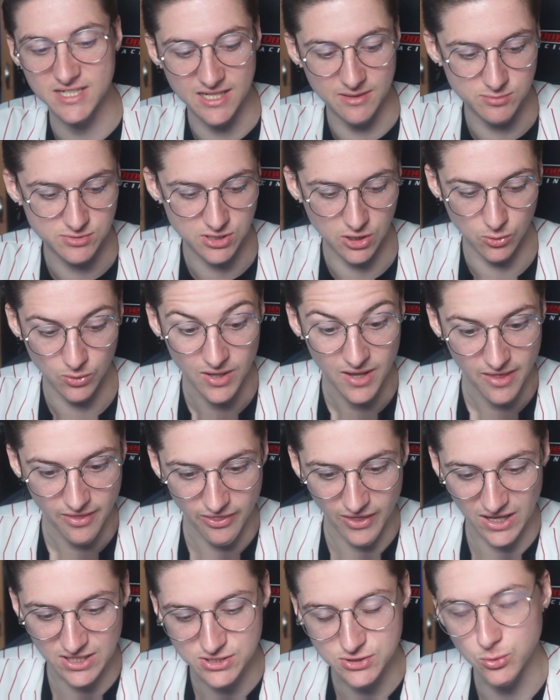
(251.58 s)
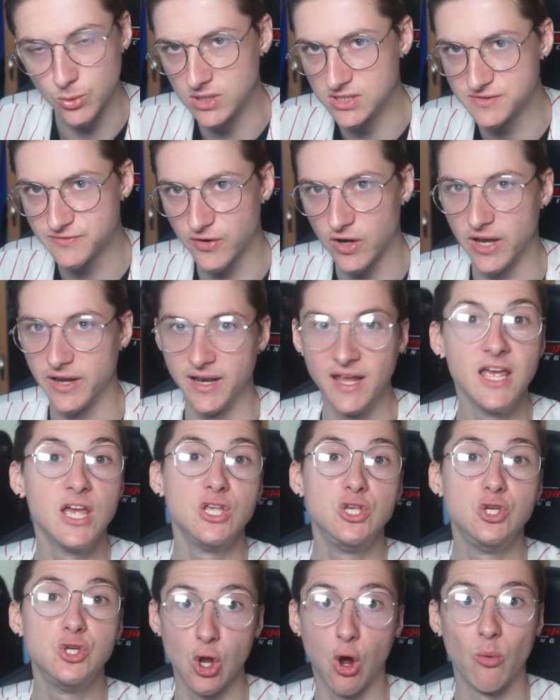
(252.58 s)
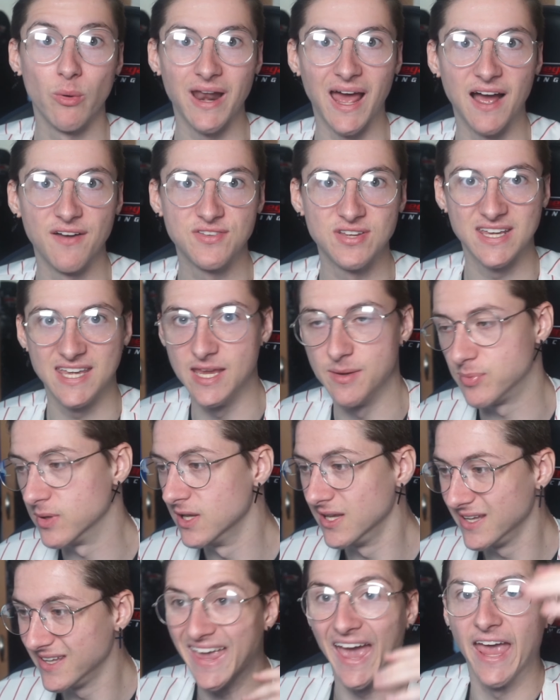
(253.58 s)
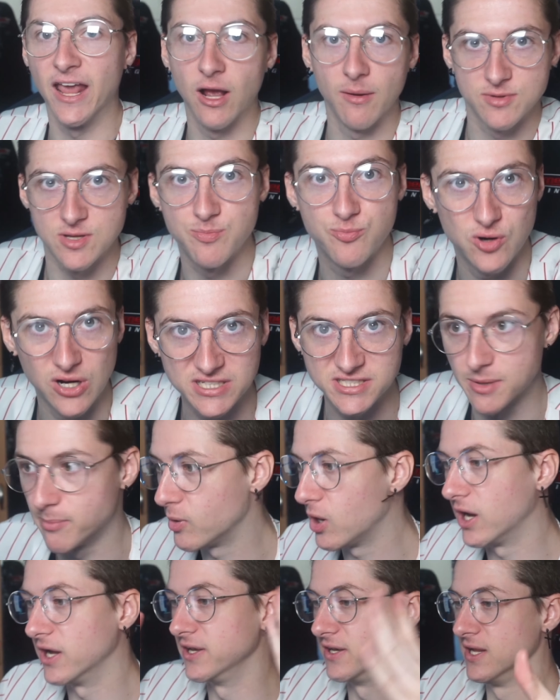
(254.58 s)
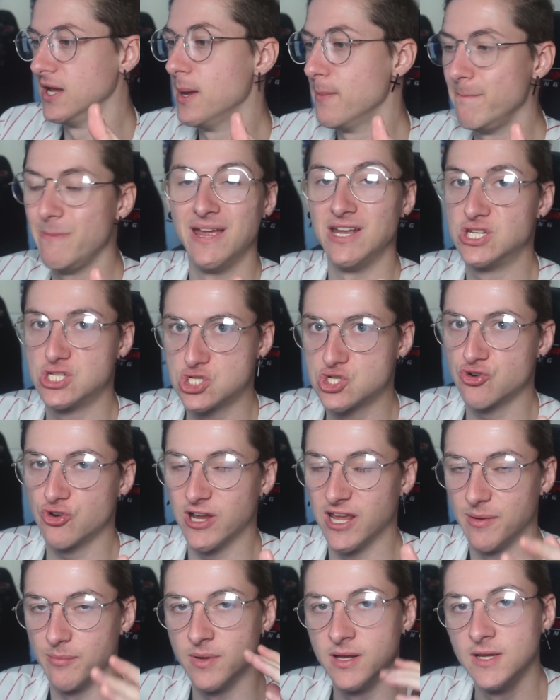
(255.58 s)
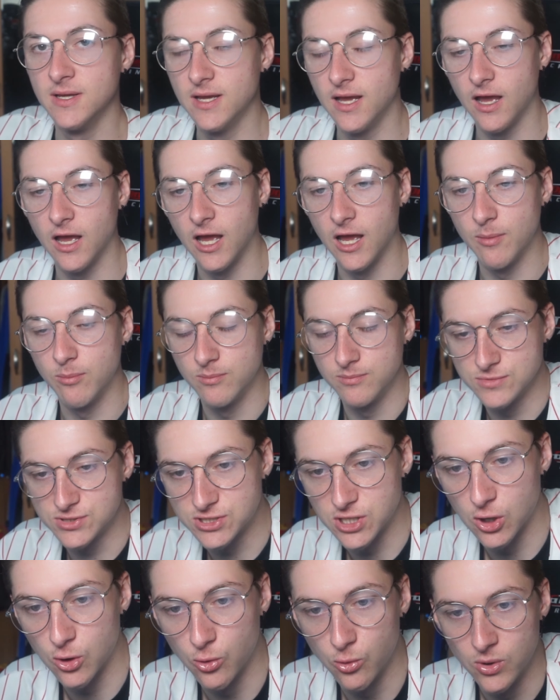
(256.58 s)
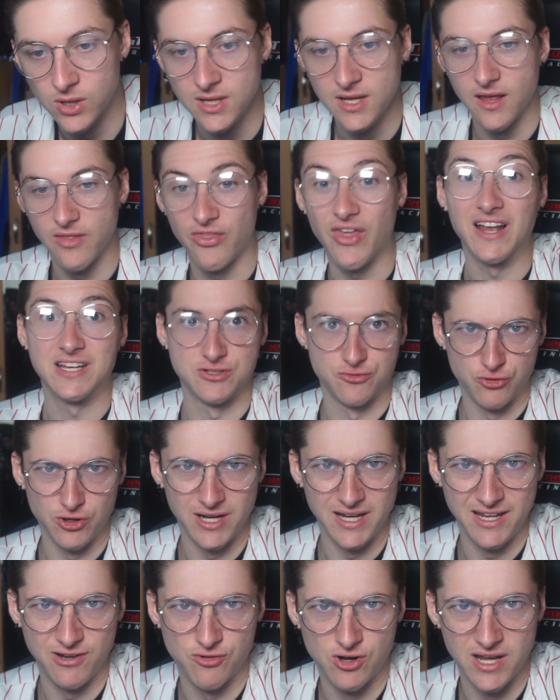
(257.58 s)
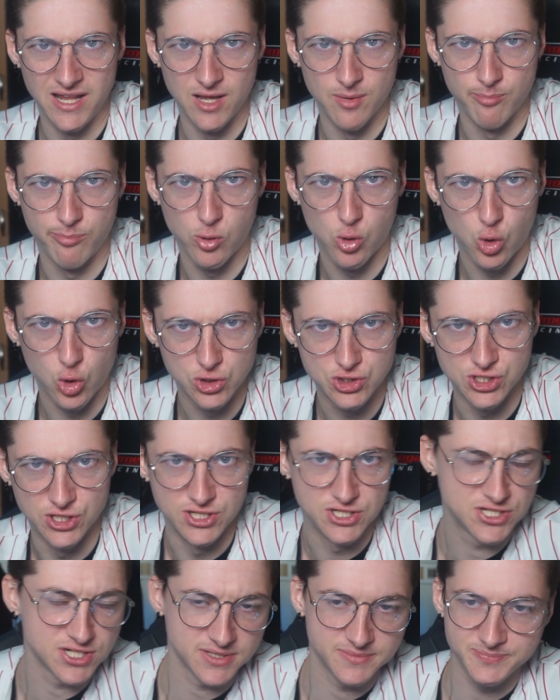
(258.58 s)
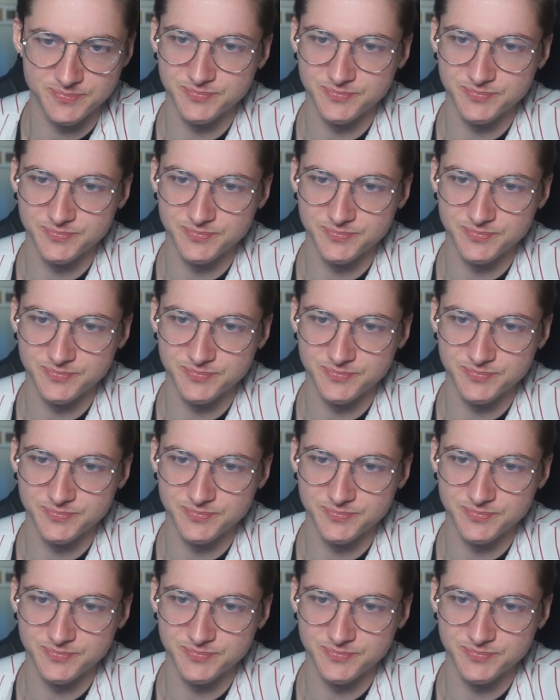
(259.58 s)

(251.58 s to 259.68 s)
sleep. So that's always fun. You don't want to have to keep getting up to press a button mid-stream. So that's really important.